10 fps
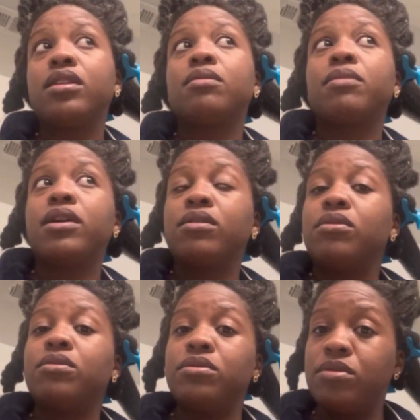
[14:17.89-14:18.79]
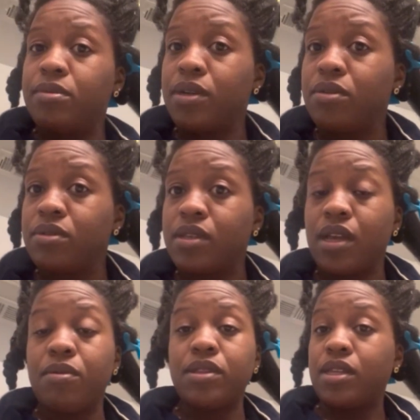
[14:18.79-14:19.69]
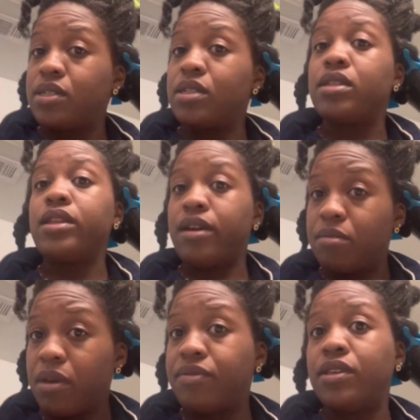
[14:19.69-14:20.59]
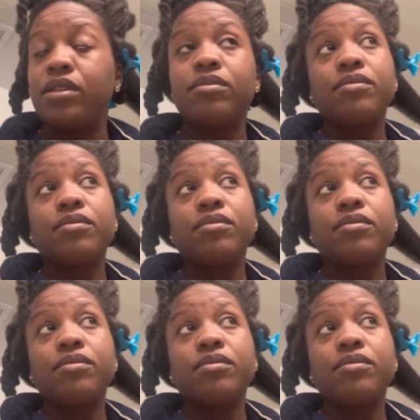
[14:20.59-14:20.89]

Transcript: And my goal, my goal is like, I want that shit down to my feet.